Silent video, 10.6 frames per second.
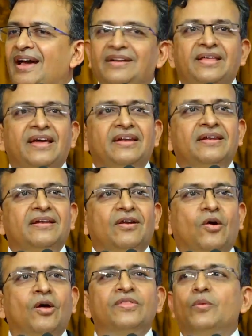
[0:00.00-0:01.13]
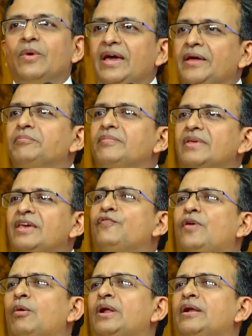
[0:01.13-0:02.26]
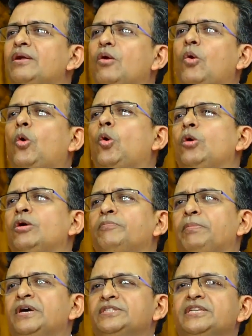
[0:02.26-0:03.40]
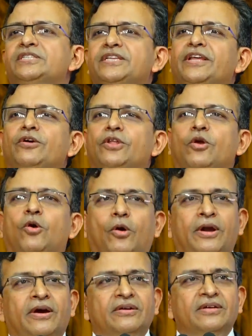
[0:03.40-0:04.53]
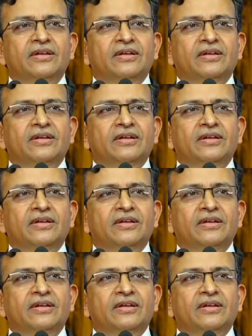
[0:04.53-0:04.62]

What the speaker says: And then, on the way, he found an old person sitting on the road.